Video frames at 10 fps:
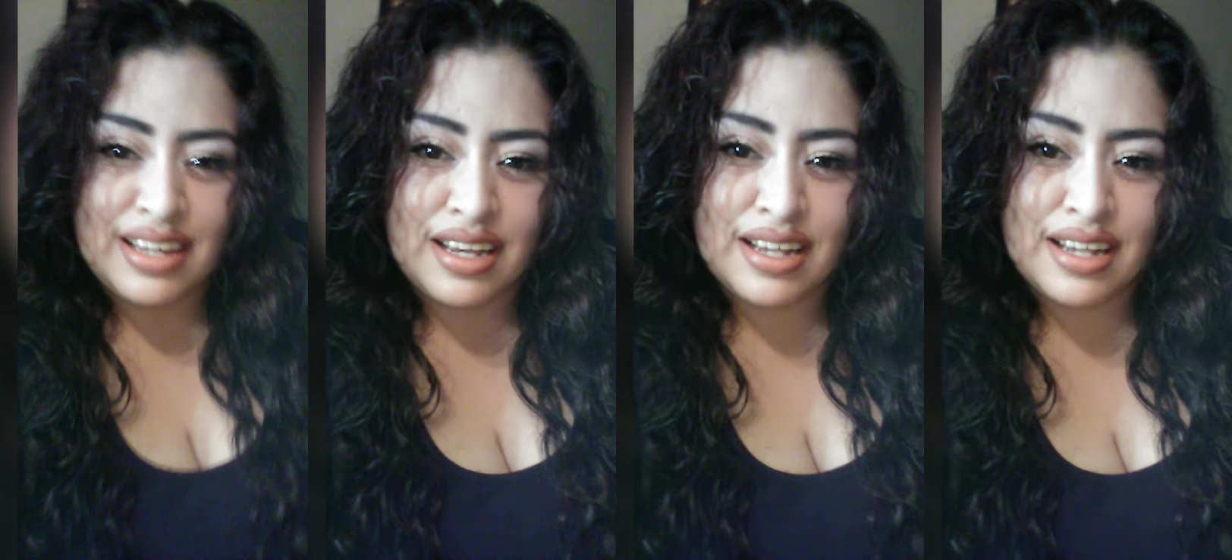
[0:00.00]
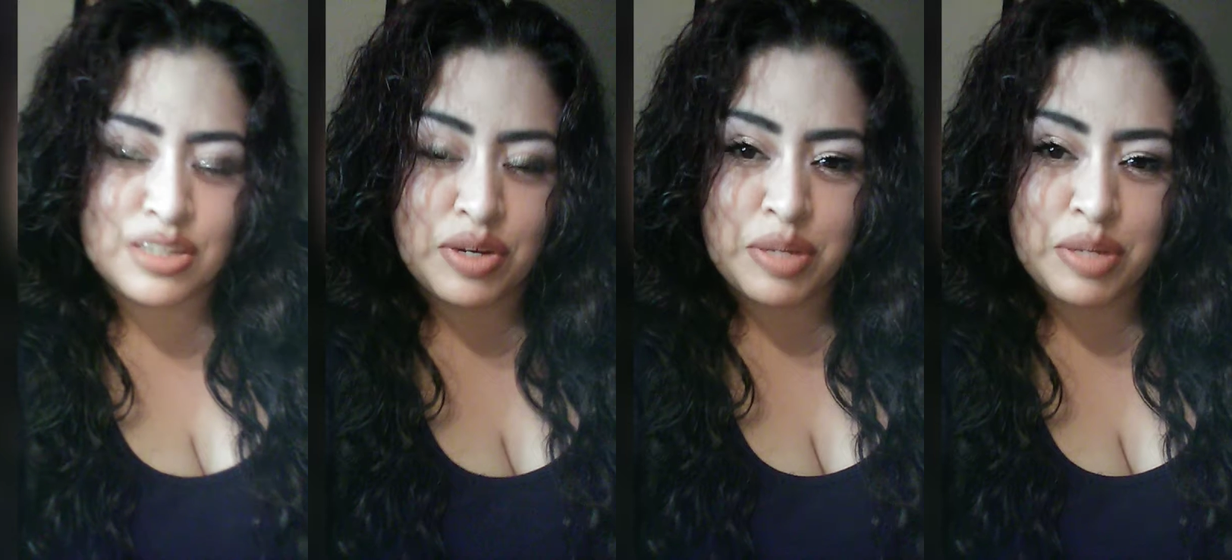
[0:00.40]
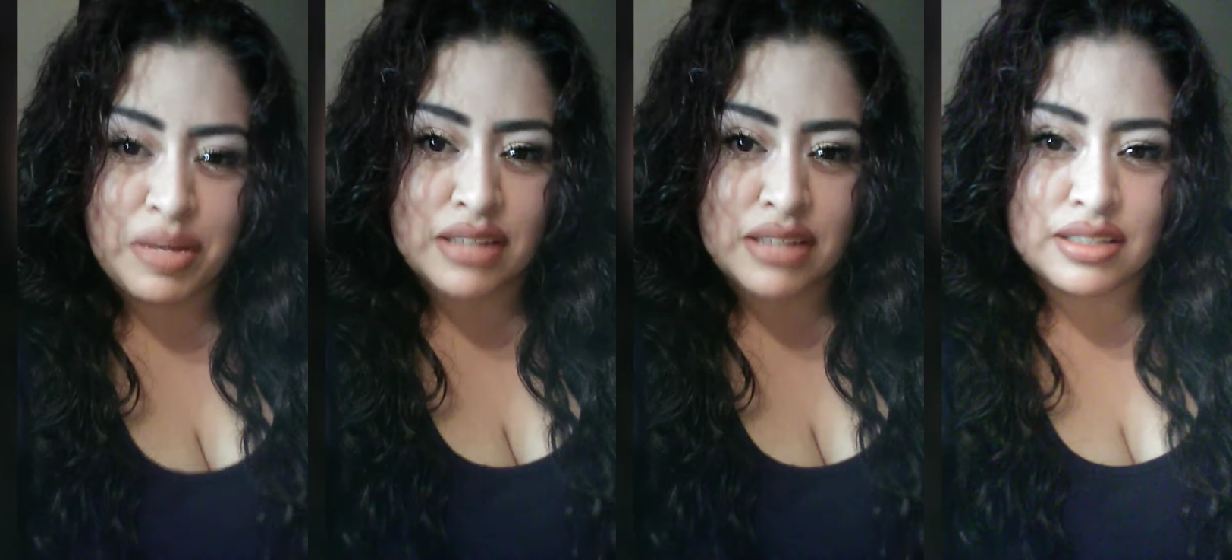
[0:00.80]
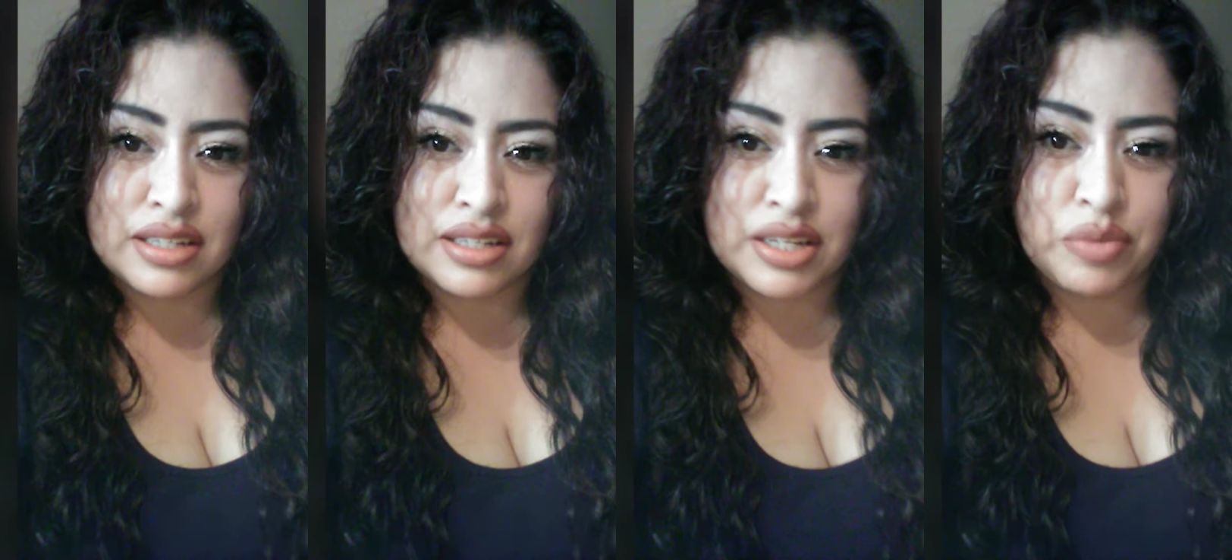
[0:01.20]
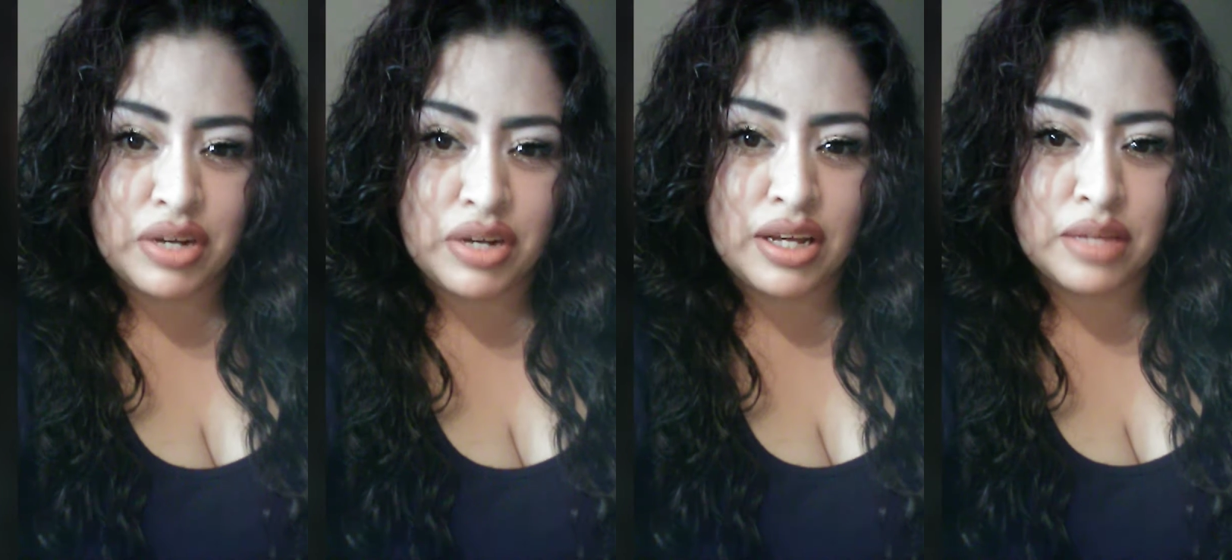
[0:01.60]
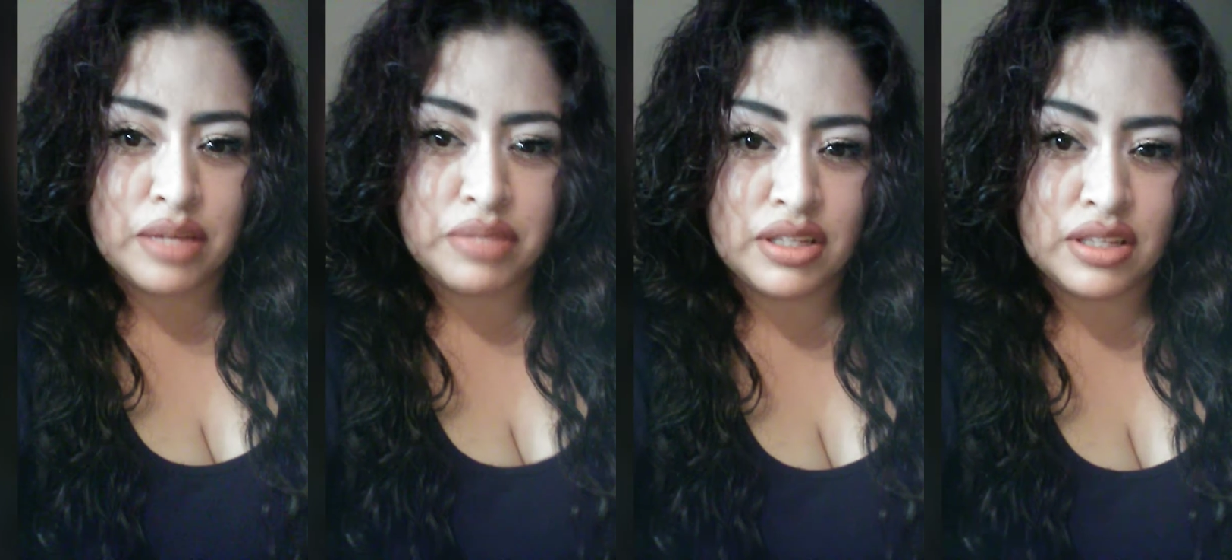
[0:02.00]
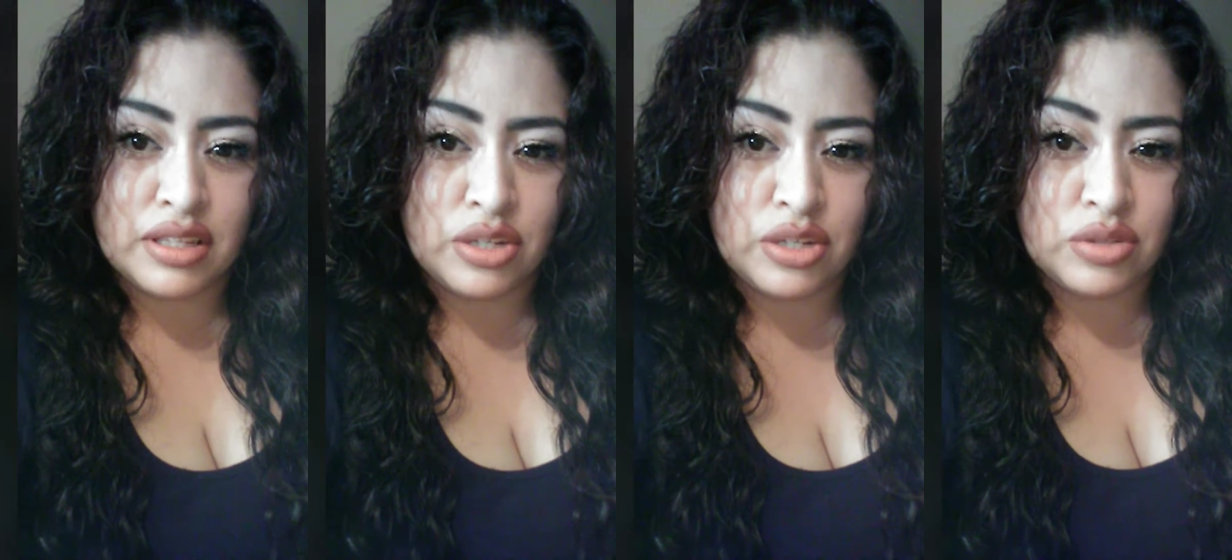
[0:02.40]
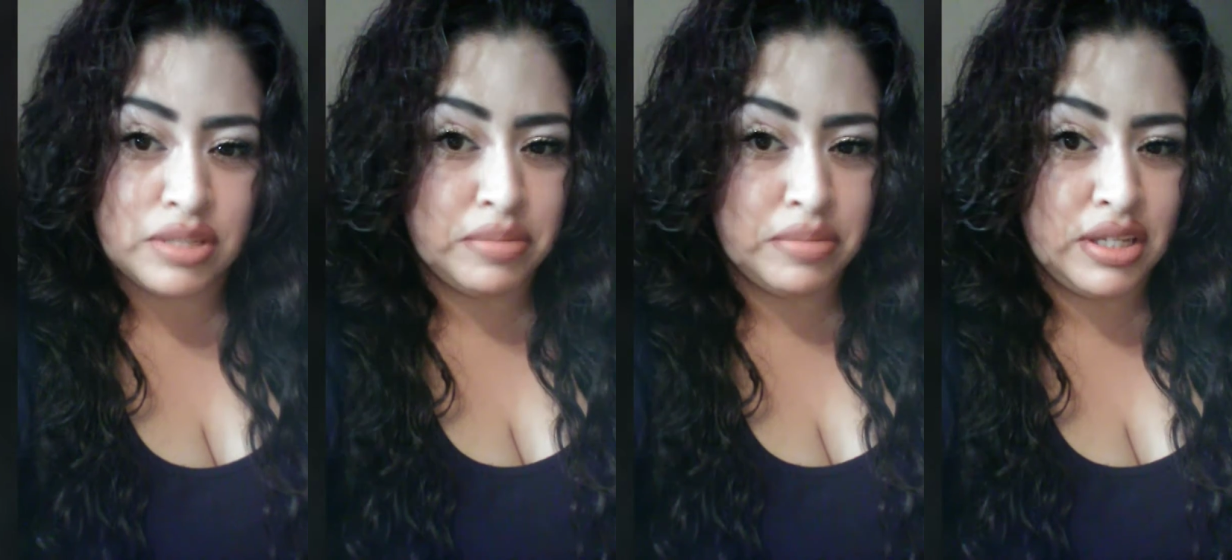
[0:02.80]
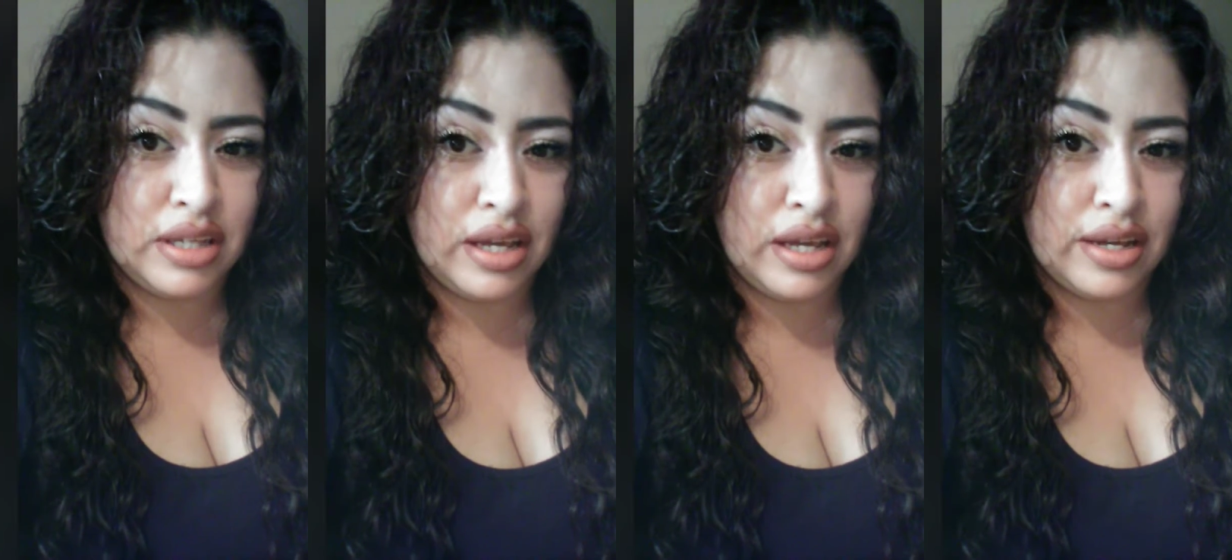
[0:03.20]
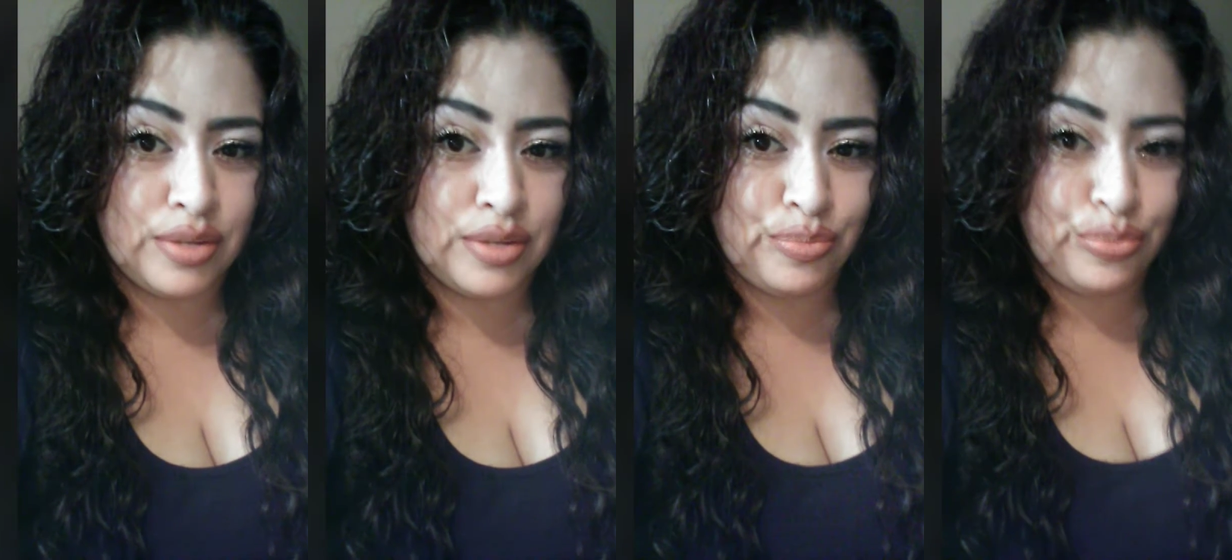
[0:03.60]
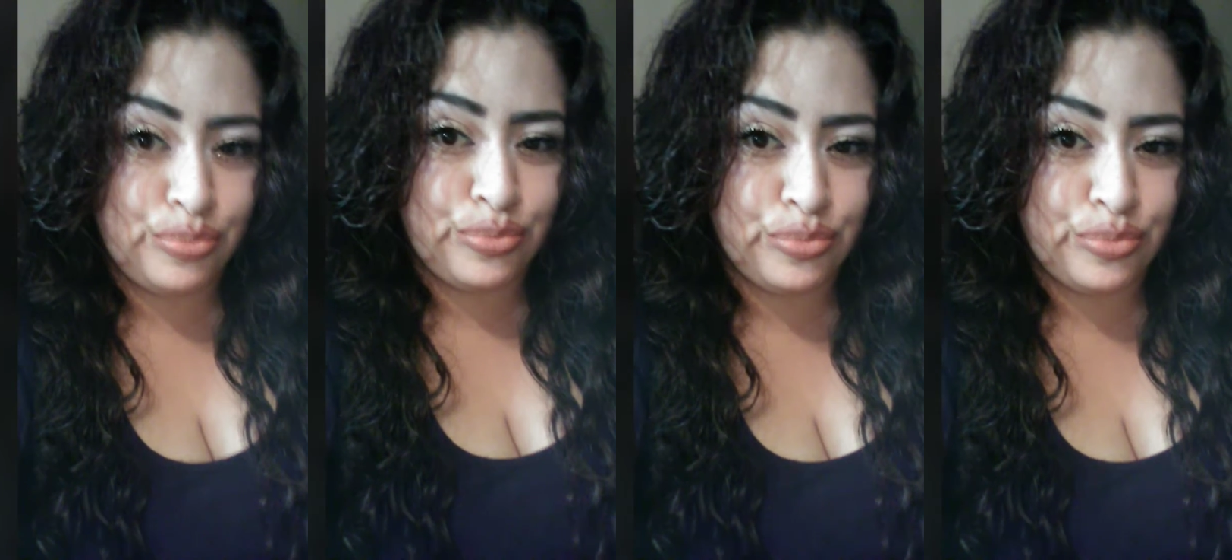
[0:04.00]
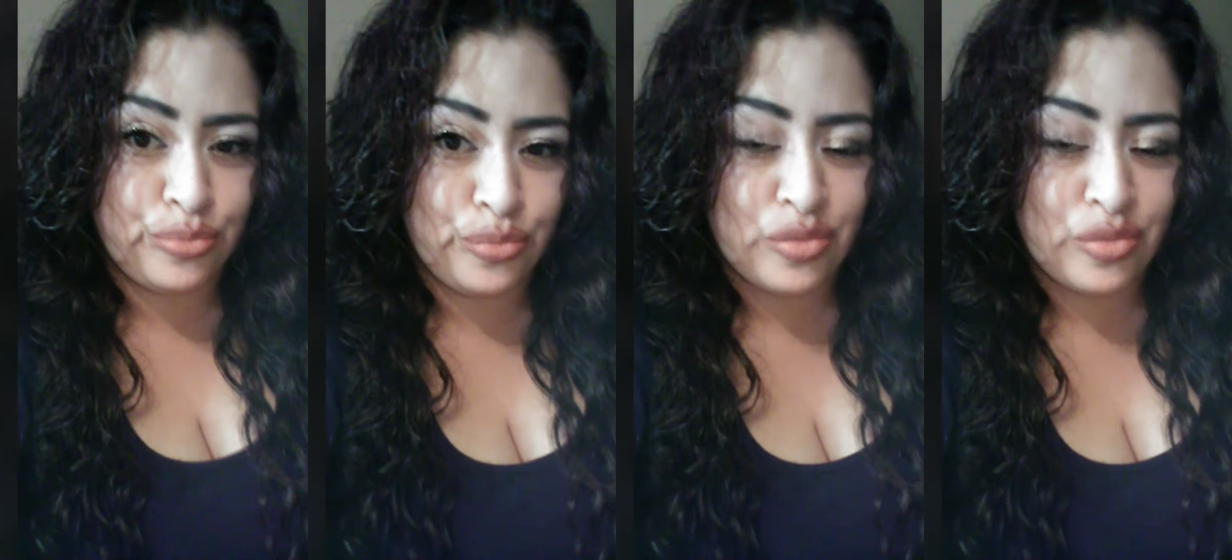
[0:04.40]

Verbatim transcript: guys, welcome back to Cooking with Deb. Didn't think you'd see me again. Hmm.